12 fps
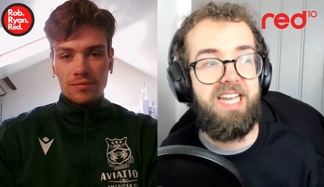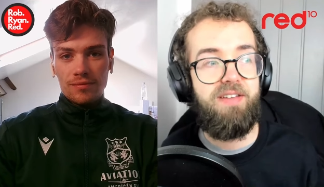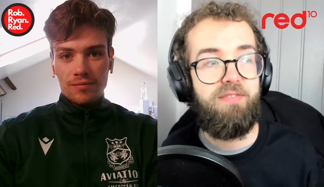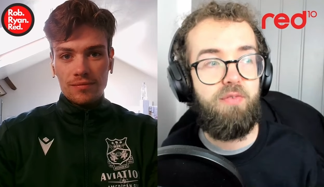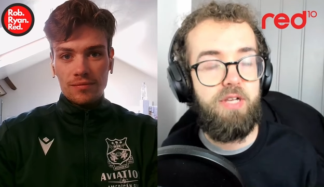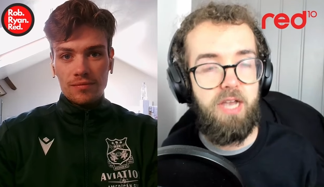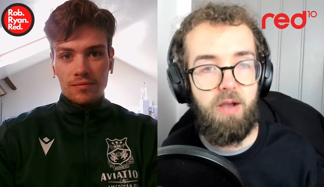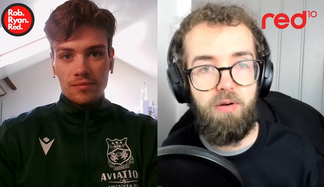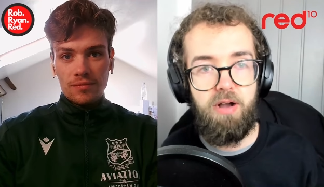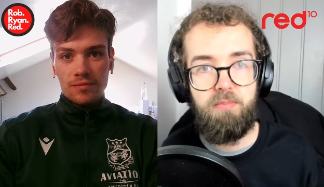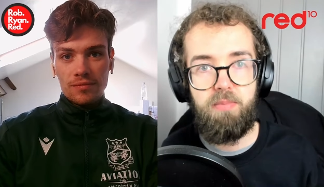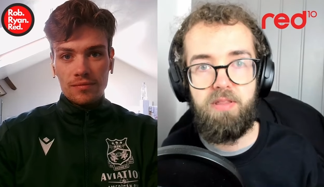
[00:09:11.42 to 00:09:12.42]
Speaker 1: If we go
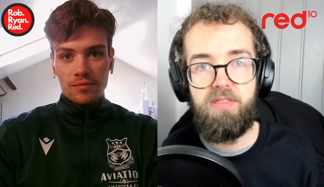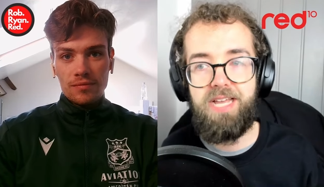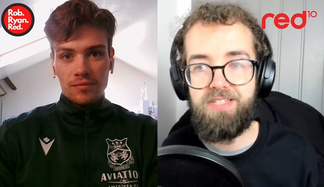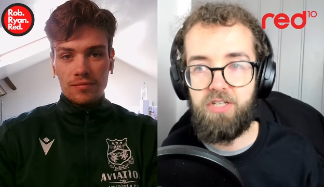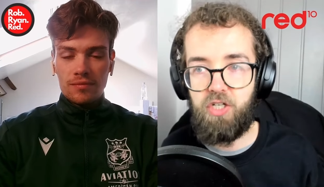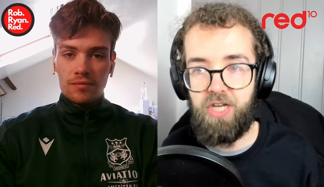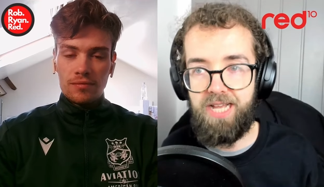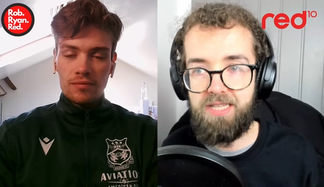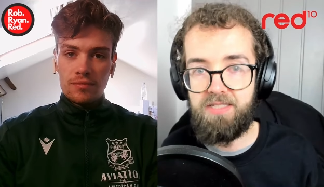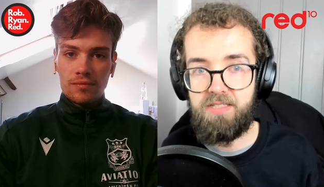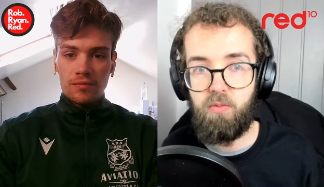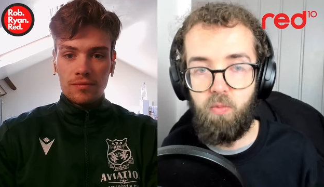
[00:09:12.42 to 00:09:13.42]
up, there's a
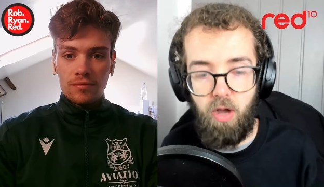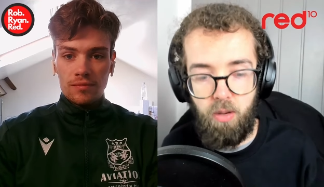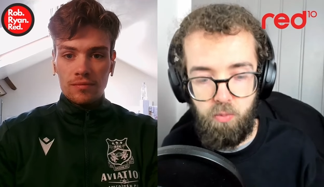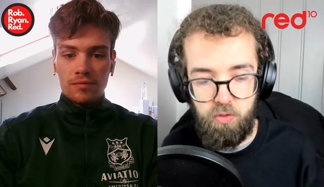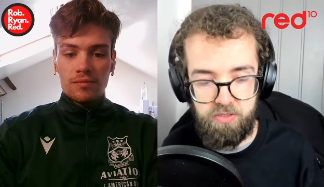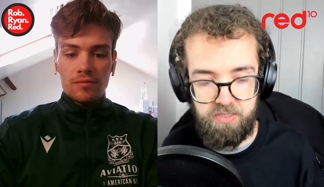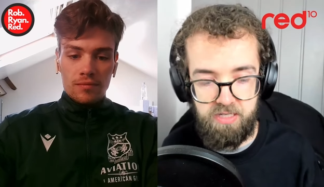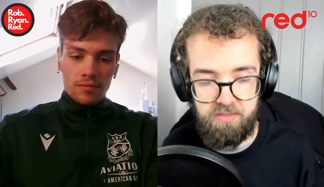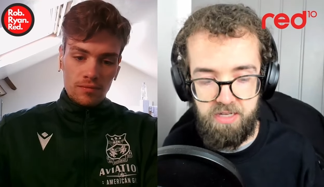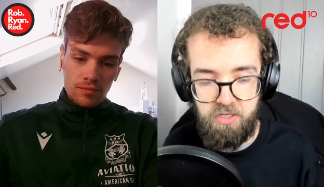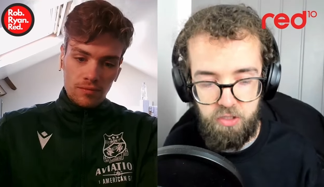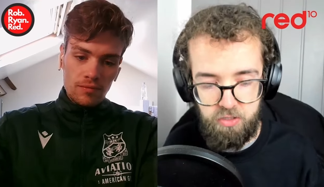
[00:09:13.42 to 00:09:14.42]
chance. What I would say
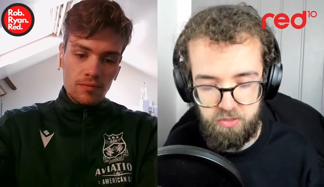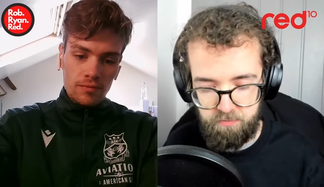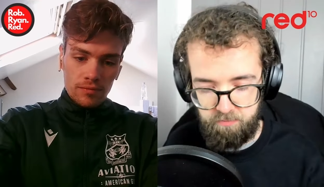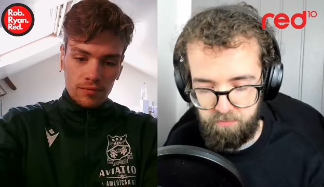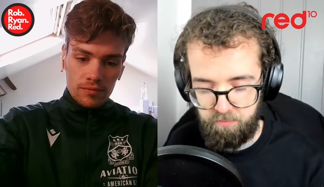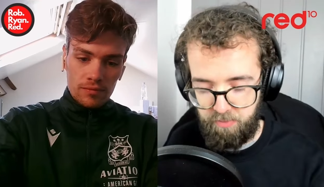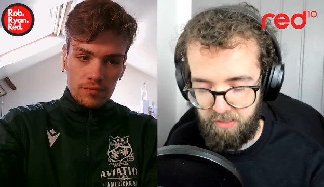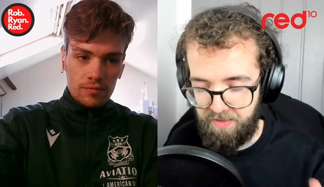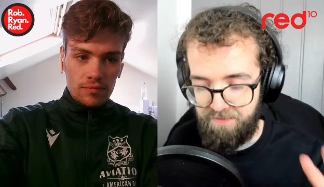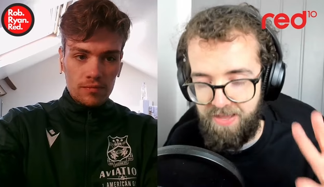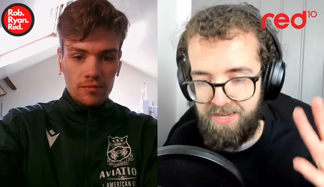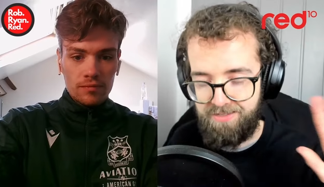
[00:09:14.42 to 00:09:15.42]
is let's just
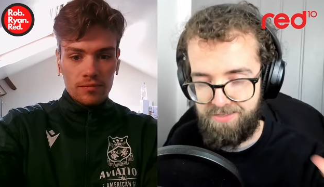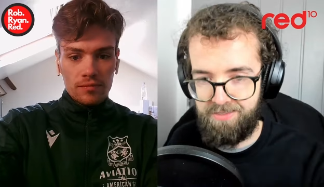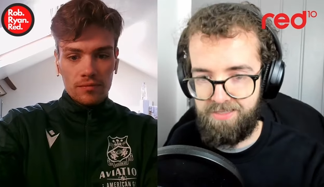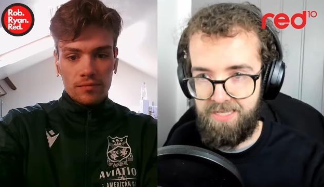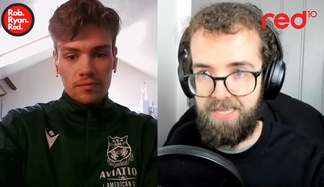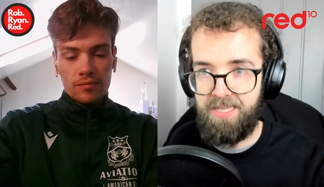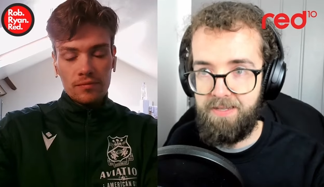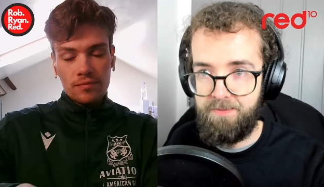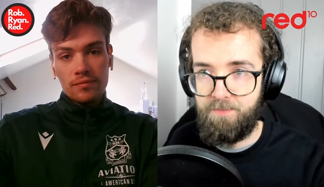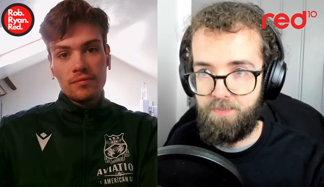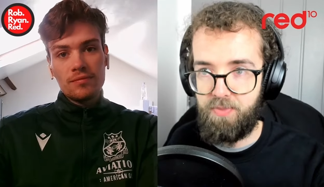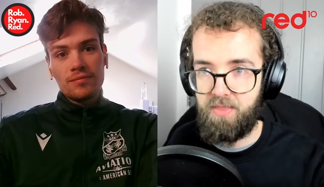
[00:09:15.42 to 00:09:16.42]
play fantasy
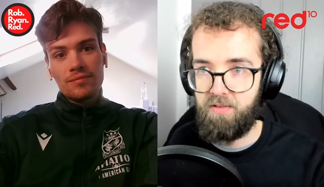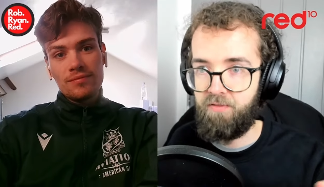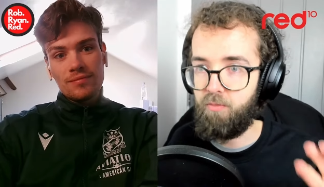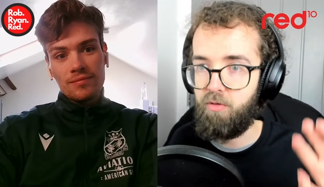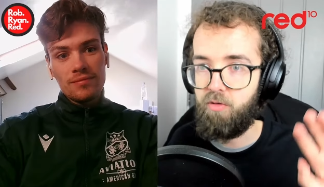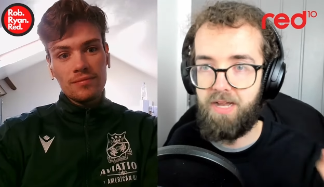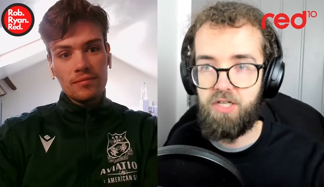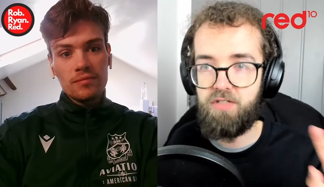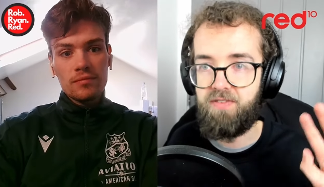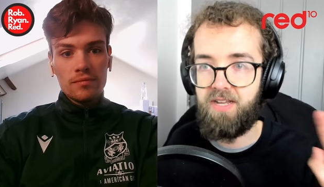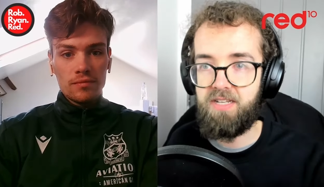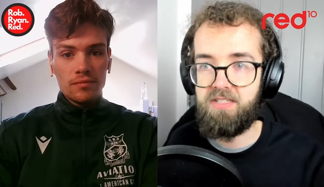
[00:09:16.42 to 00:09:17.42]
here, football
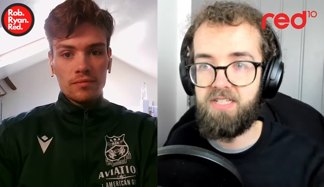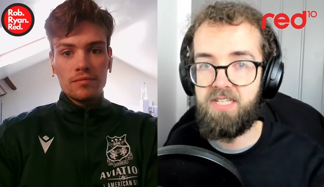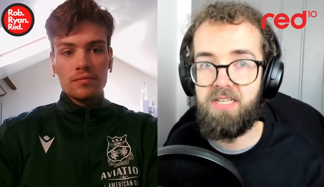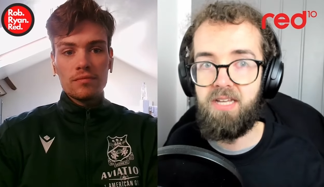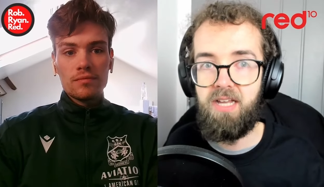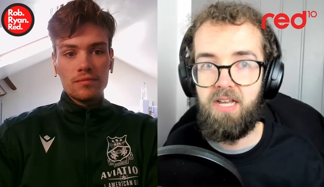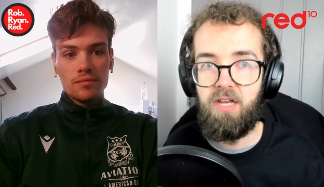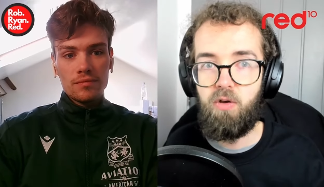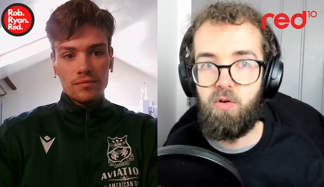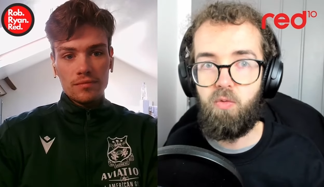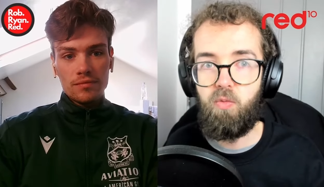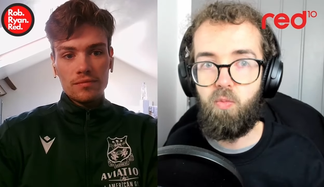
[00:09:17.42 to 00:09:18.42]
manager fantasy
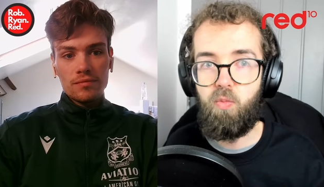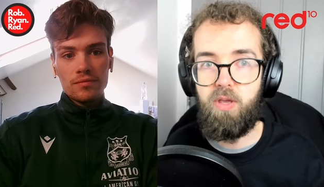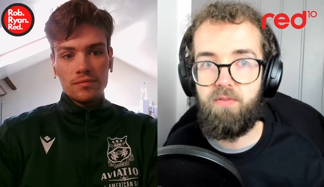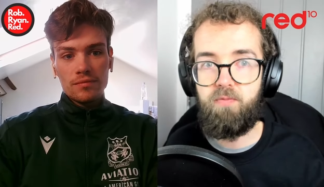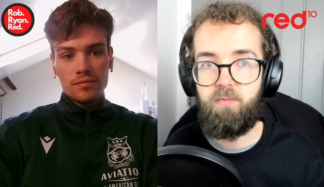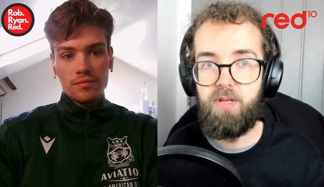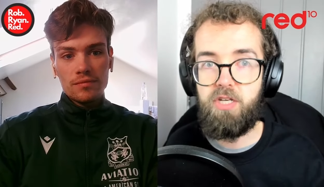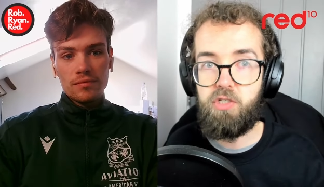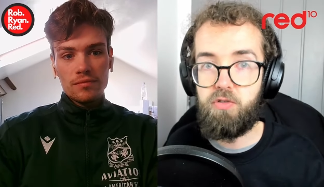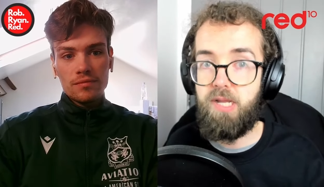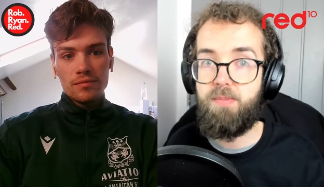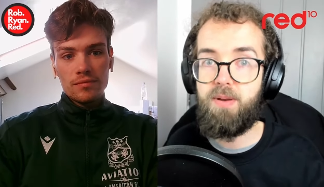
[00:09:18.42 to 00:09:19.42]
we've been
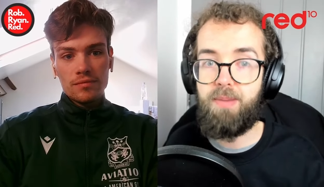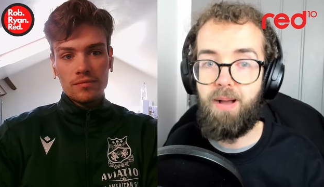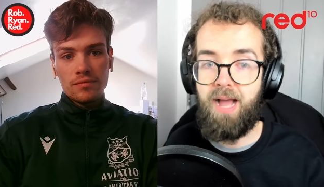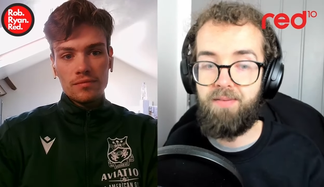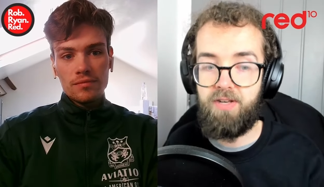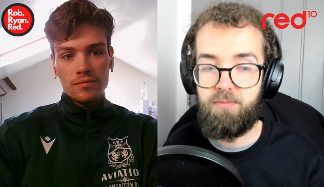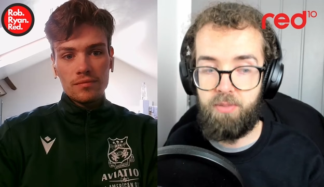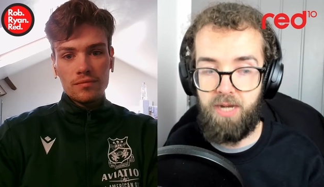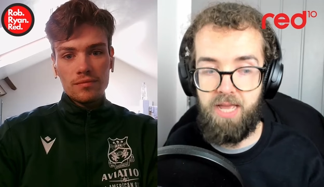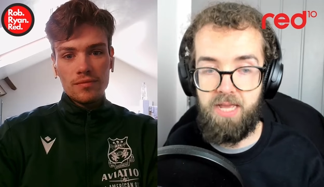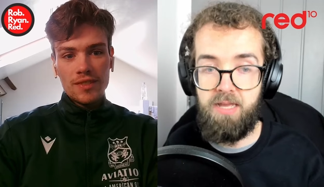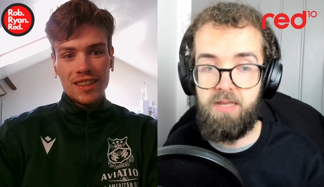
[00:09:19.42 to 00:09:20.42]
dreaming about having a
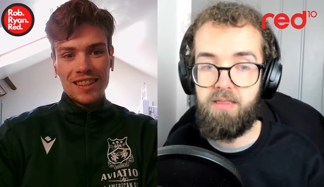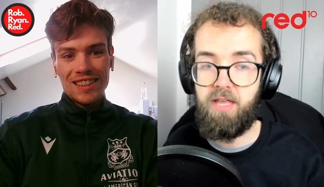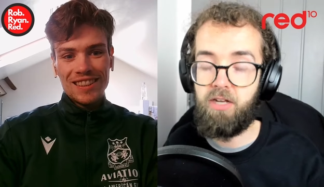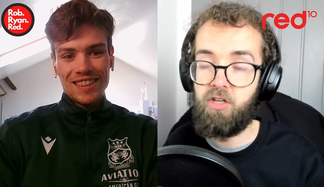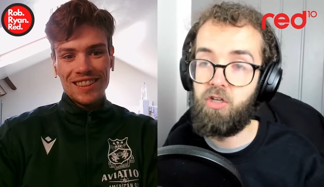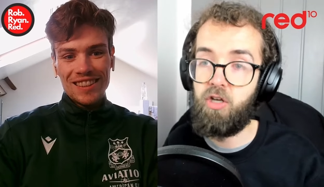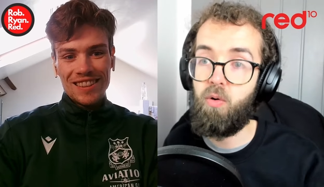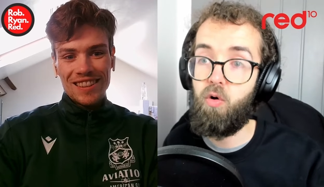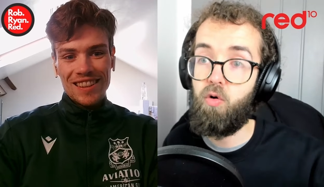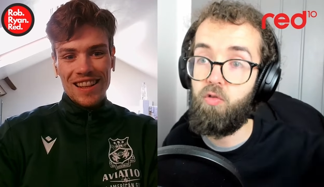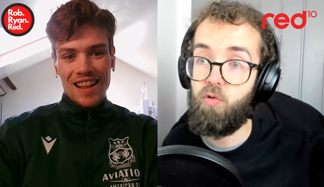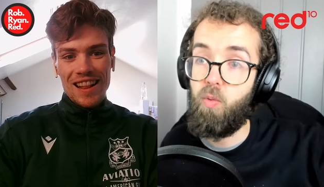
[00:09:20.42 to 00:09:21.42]
player that can go
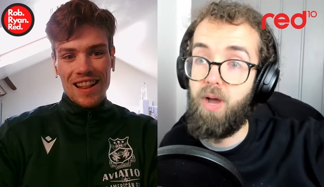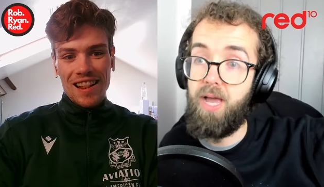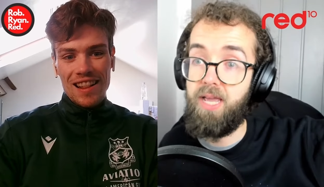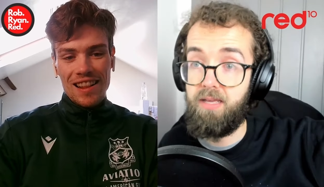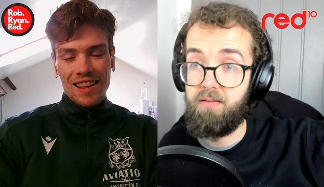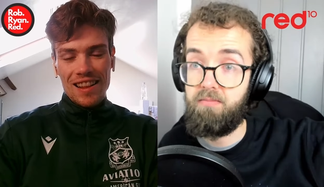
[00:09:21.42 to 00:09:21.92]
all the way